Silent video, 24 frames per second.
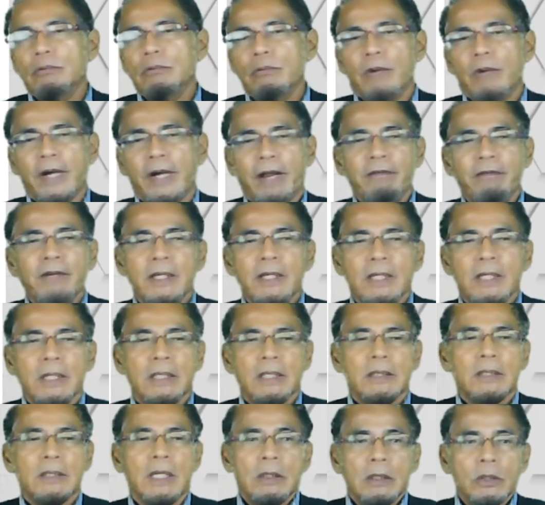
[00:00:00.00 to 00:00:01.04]
whatever it
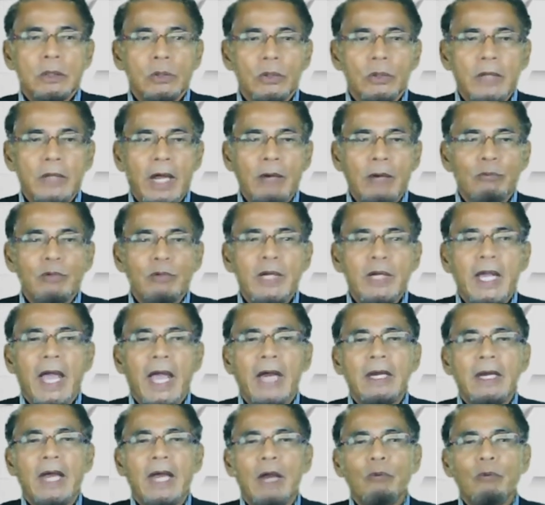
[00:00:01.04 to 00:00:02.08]
is, so that we
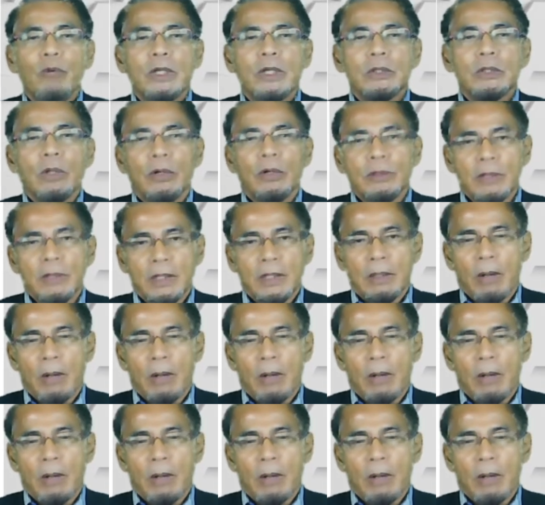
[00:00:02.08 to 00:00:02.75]
can then work toward